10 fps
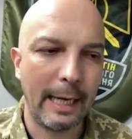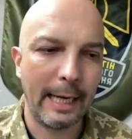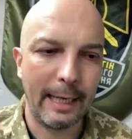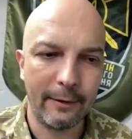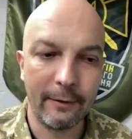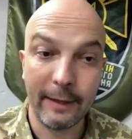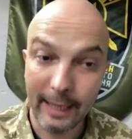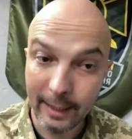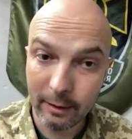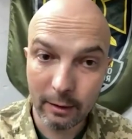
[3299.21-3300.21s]
and
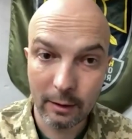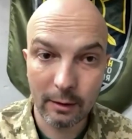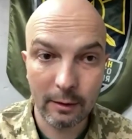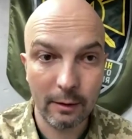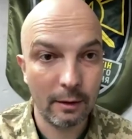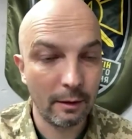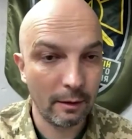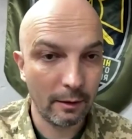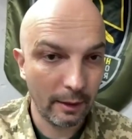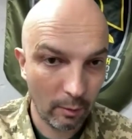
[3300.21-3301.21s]
then
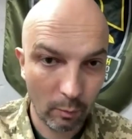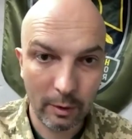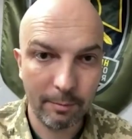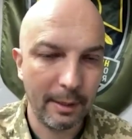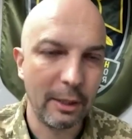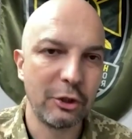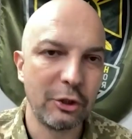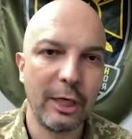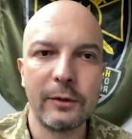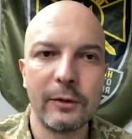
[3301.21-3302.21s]
there will be a
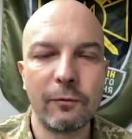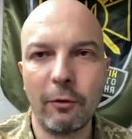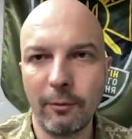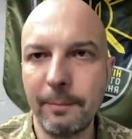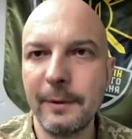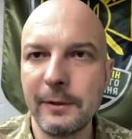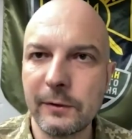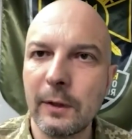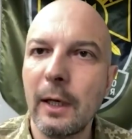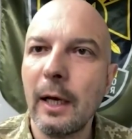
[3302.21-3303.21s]
chance for
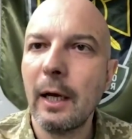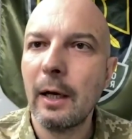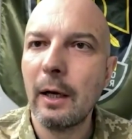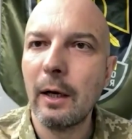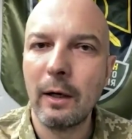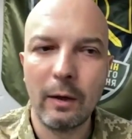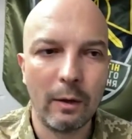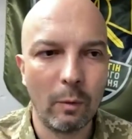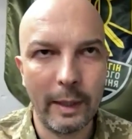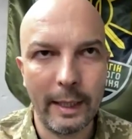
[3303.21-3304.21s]
peace.
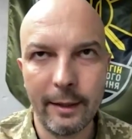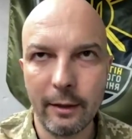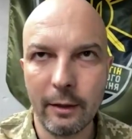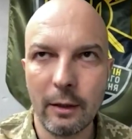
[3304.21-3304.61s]
when